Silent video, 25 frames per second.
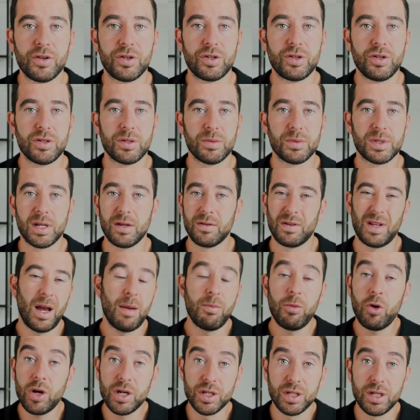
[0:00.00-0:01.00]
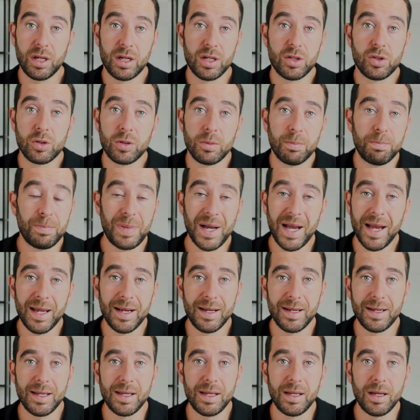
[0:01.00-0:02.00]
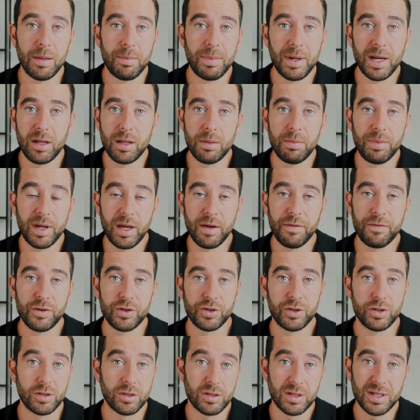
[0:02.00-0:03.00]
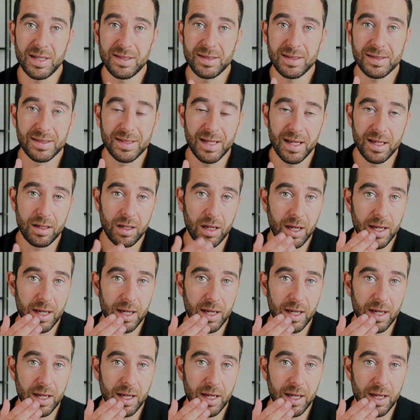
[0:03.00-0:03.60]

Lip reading: shoes themselves, like, I'm not actually going to talk badly about the barefoot shoes, because as I said,